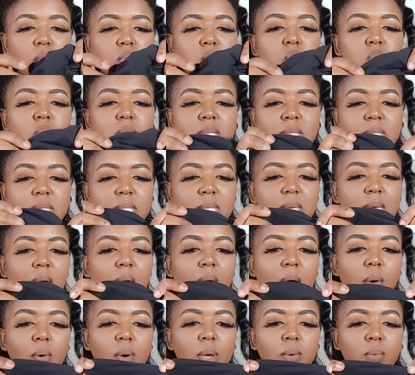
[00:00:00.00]
to see
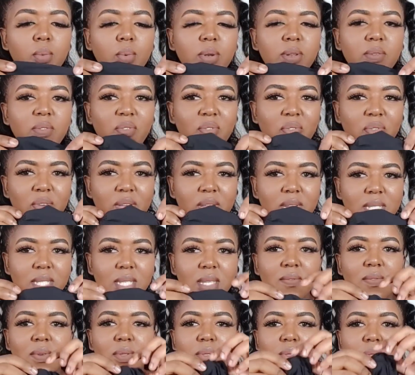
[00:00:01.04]
how it would fit
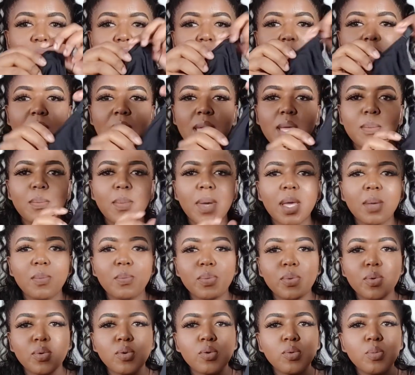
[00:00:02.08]
even though like my
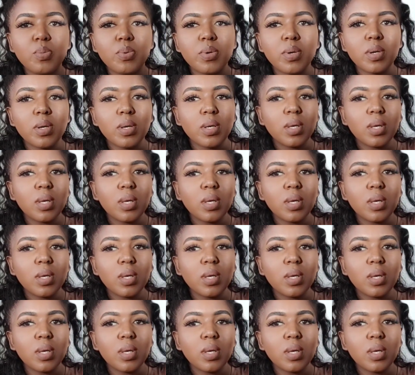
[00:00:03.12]
boob